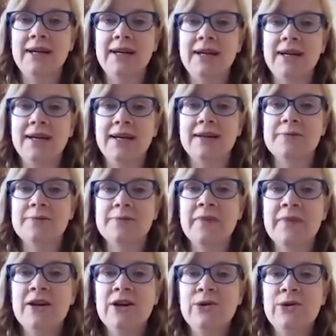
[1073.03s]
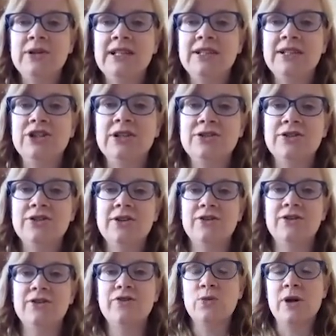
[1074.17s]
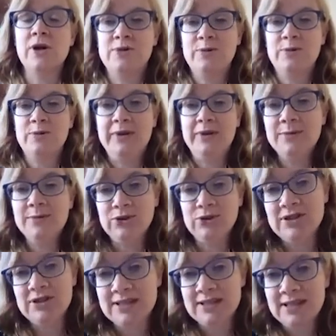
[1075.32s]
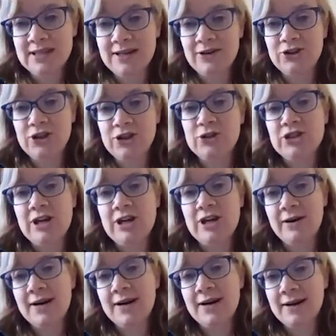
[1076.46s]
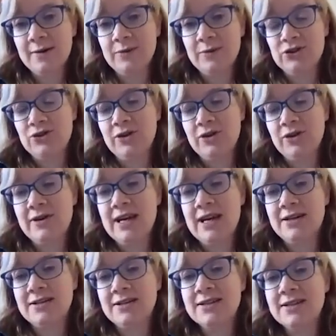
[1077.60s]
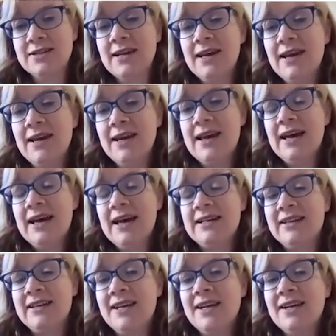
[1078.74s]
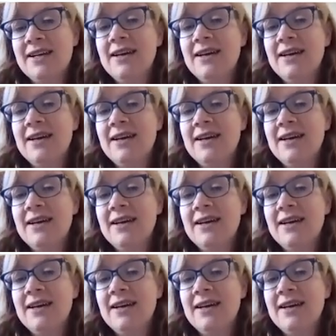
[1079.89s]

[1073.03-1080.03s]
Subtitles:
When little children are overwhelmed by big emotions, it's our job to share our calm, not join our chaos. And I think